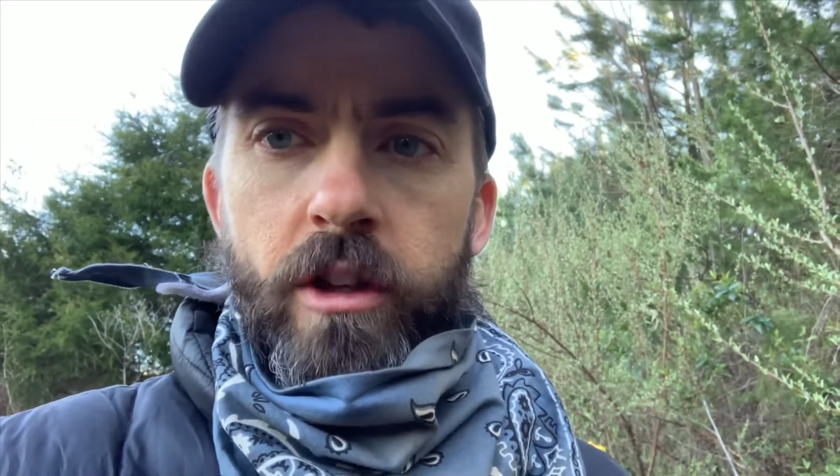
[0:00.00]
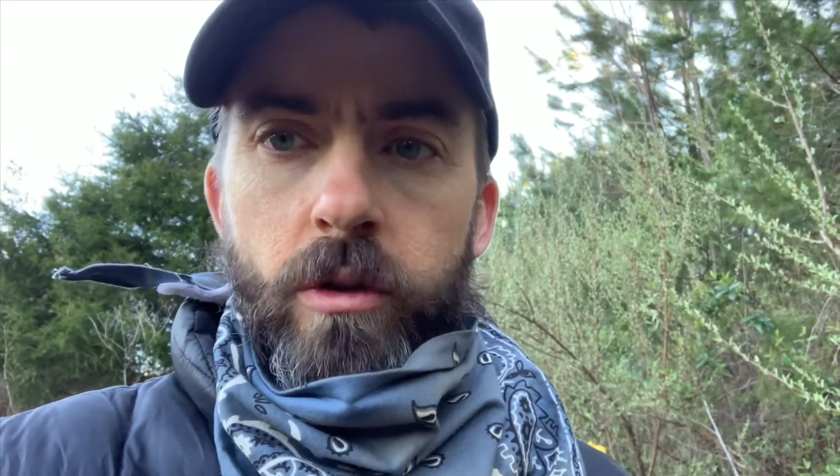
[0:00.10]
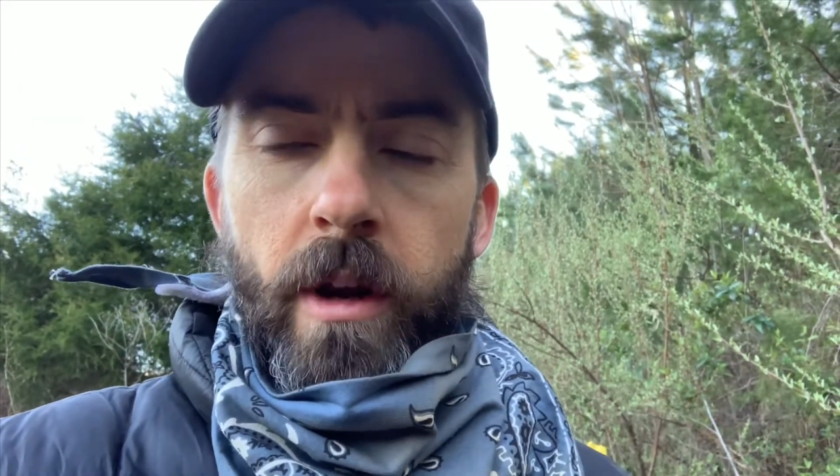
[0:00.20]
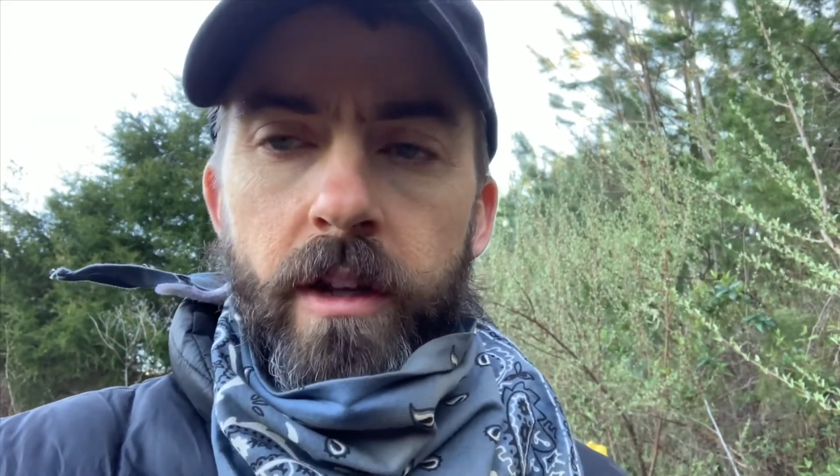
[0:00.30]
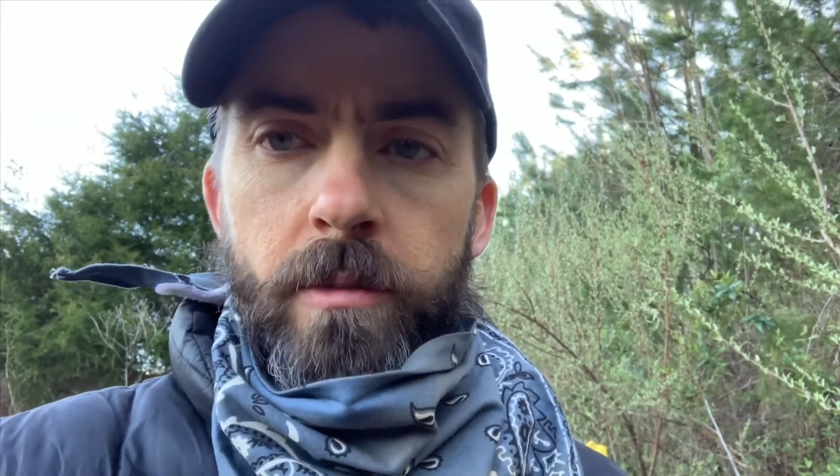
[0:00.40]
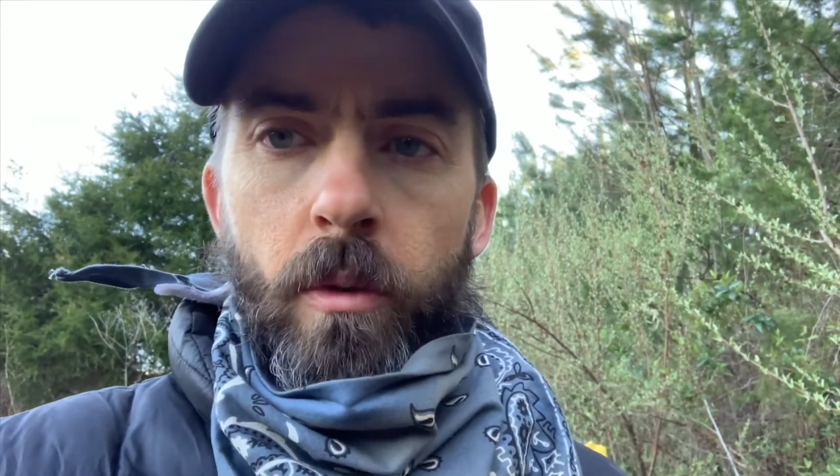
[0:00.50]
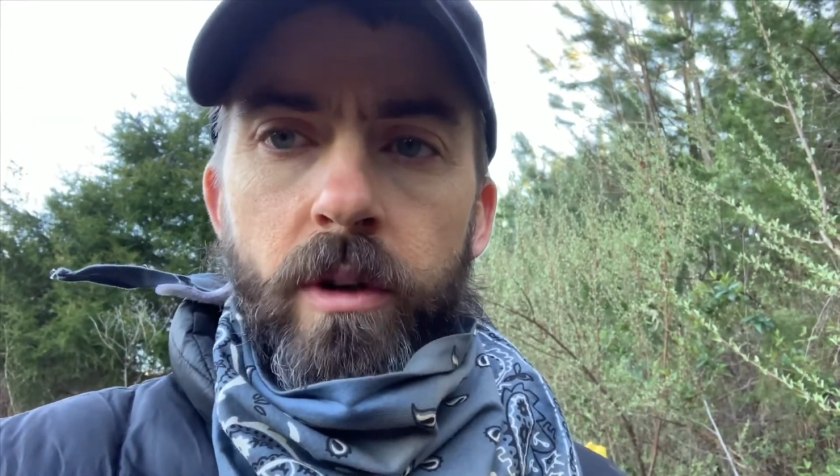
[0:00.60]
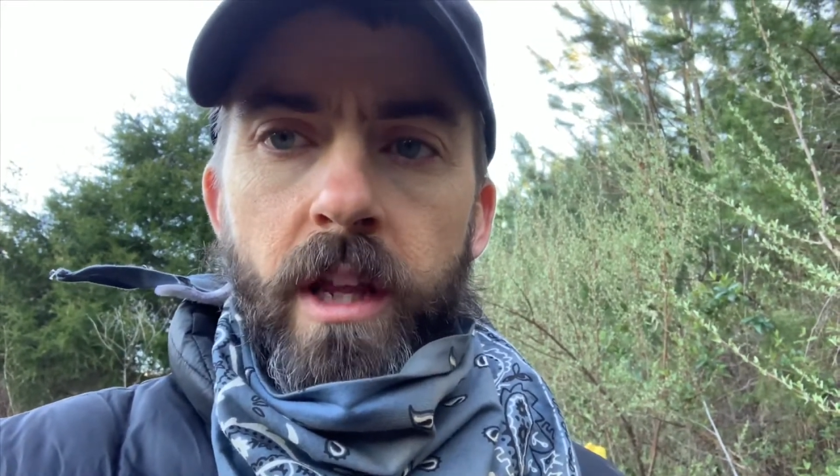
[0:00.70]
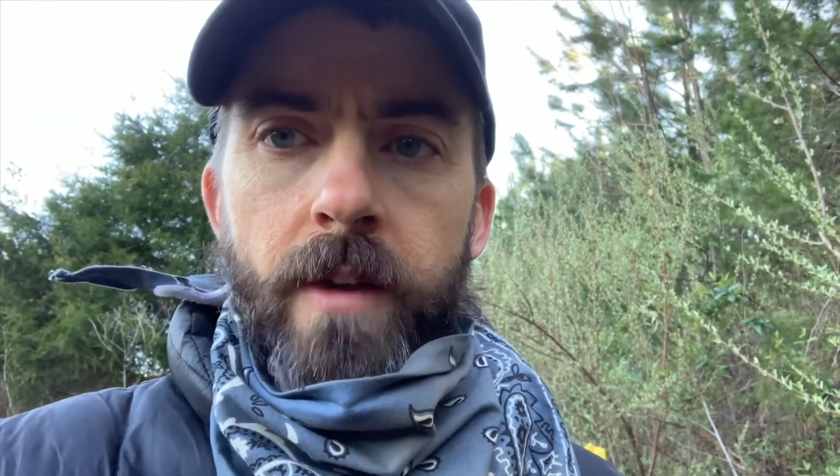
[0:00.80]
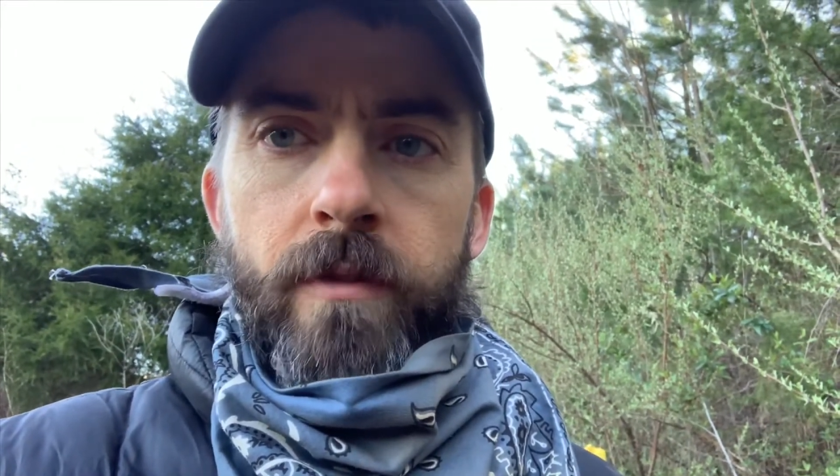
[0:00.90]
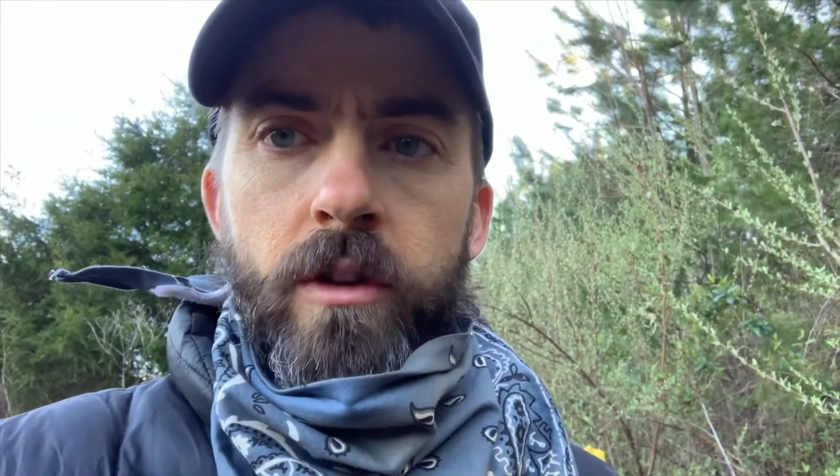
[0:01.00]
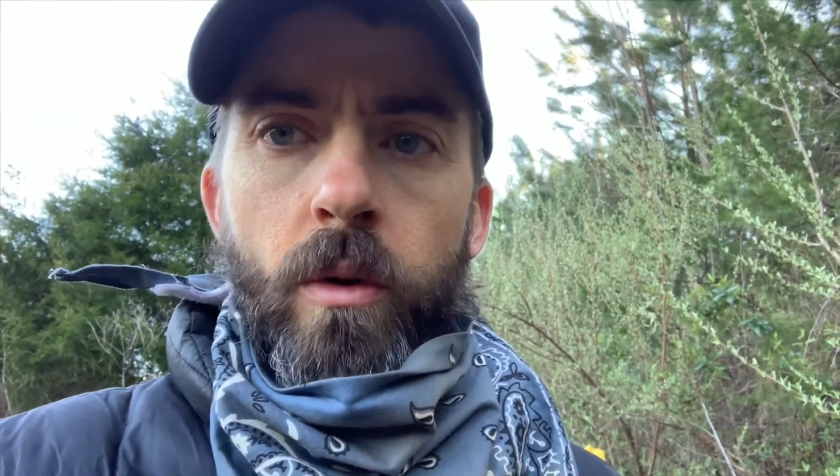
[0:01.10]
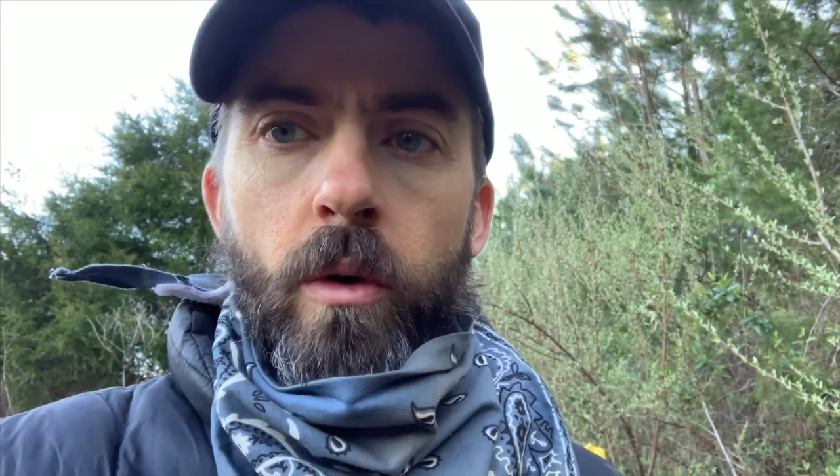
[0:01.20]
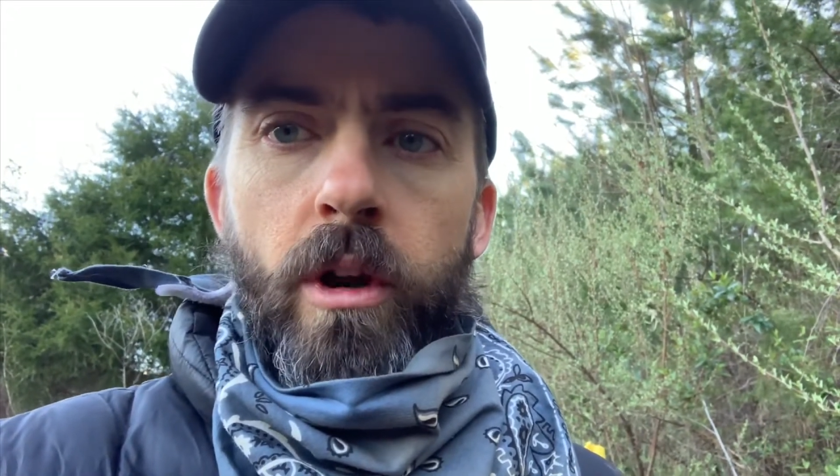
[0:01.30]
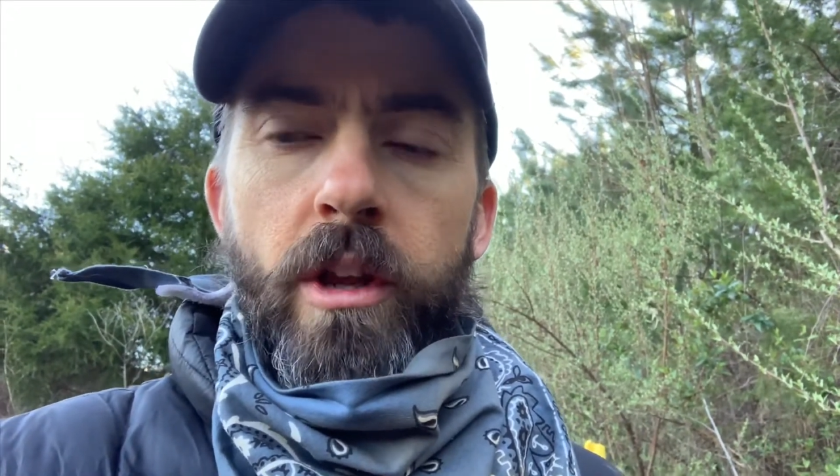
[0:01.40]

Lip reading: transport the inventory,